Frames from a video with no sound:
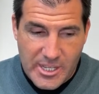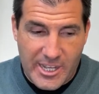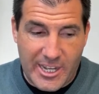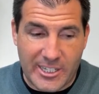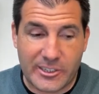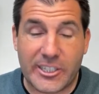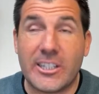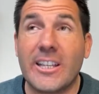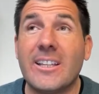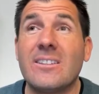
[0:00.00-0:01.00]
Uh,
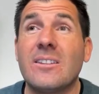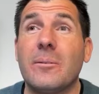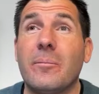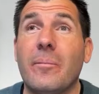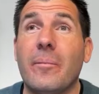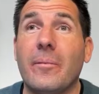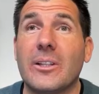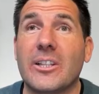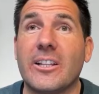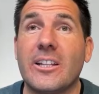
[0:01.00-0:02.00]
Lillian,
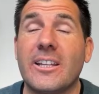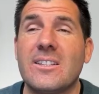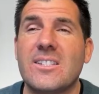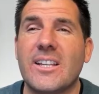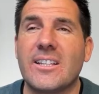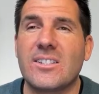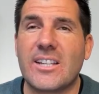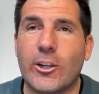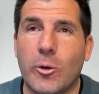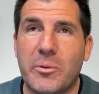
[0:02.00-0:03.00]
Lillian says,
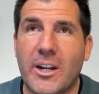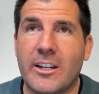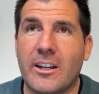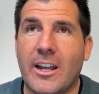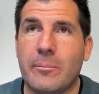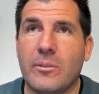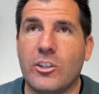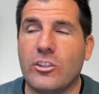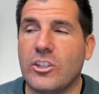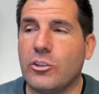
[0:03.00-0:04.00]
I hope you're on, I'm,
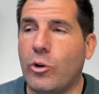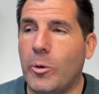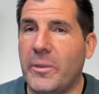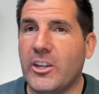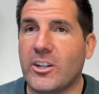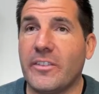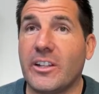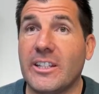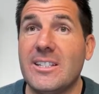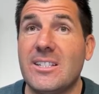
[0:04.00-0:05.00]
you hope that you're on
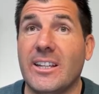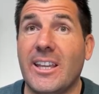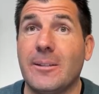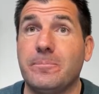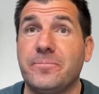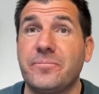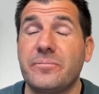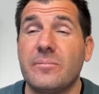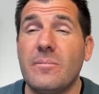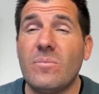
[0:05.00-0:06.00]
the list. Again,
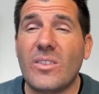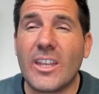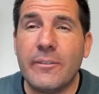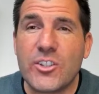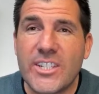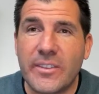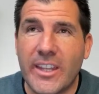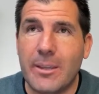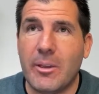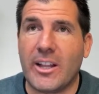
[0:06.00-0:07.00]
if you sent
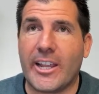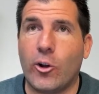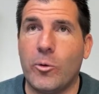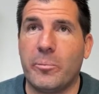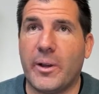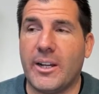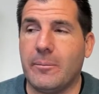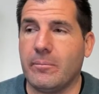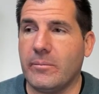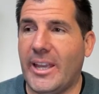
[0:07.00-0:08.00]
the email, I hope,
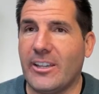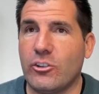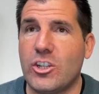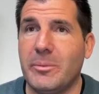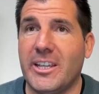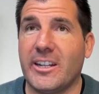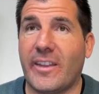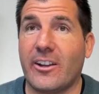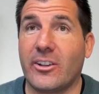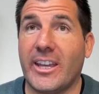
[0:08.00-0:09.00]
um, yeah, you should be getting
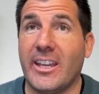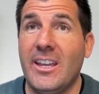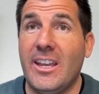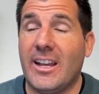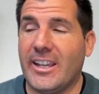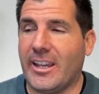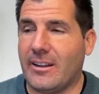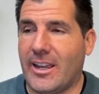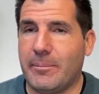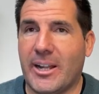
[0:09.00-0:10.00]
that. Okay.
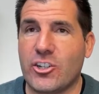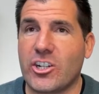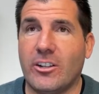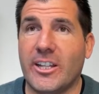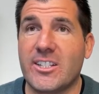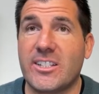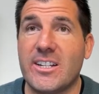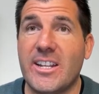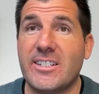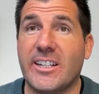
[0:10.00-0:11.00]
Again, I'm not sure how long it's going
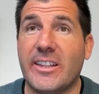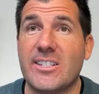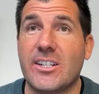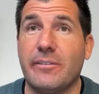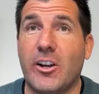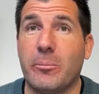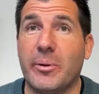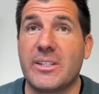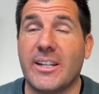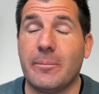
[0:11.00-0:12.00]
to take to get that stuff out,
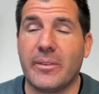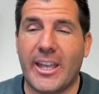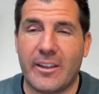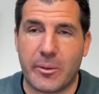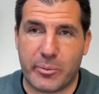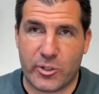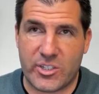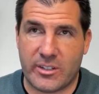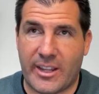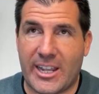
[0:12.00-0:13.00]
but, um, yeah, the
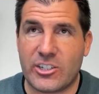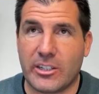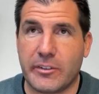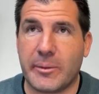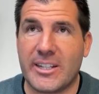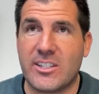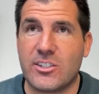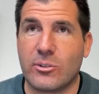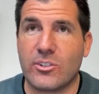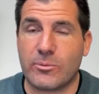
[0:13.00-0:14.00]
person, Ashley from the Etsy
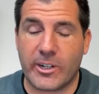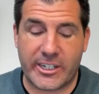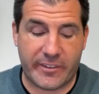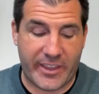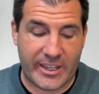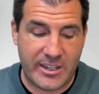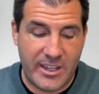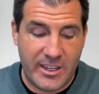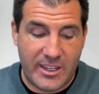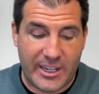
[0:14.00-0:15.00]
store is working on that,
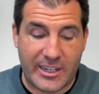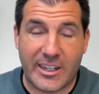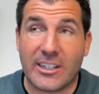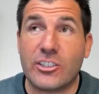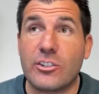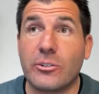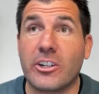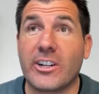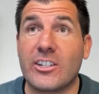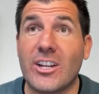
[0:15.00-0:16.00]
and, uh, she's doing
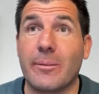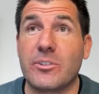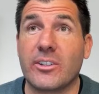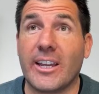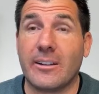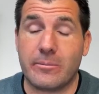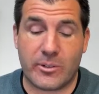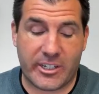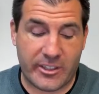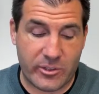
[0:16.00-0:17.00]
a great job. So yeah,
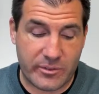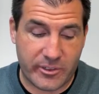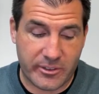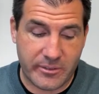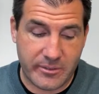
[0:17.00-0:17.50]
we're getting those filled.